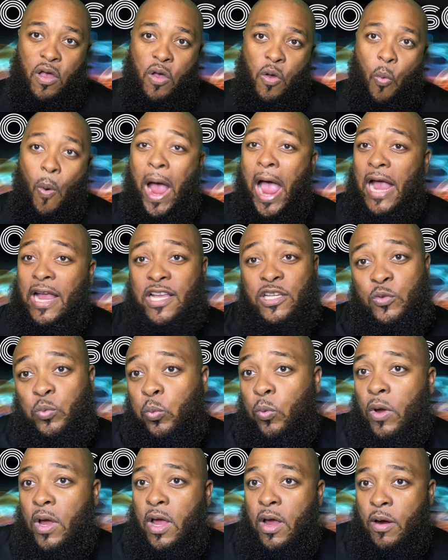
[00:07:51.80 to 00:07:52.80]
Why? Because
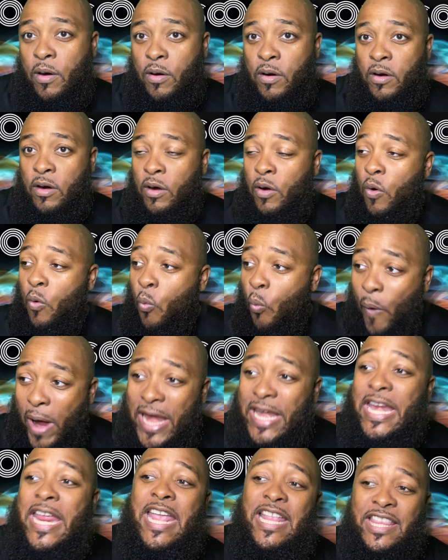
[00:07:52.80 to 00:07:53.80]

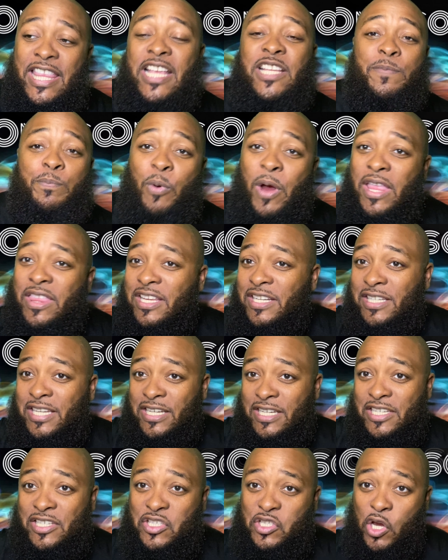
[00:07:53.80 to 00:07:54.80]
we need this brother to
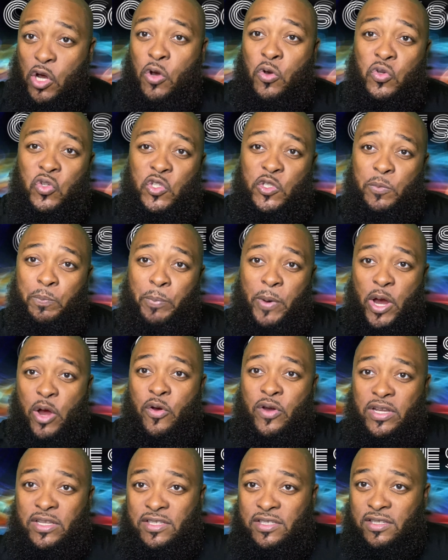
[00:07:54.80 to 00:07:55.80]
discern
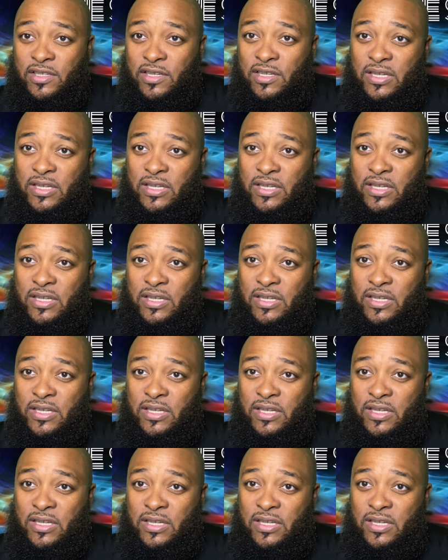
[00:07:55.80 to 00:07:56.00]
spirits.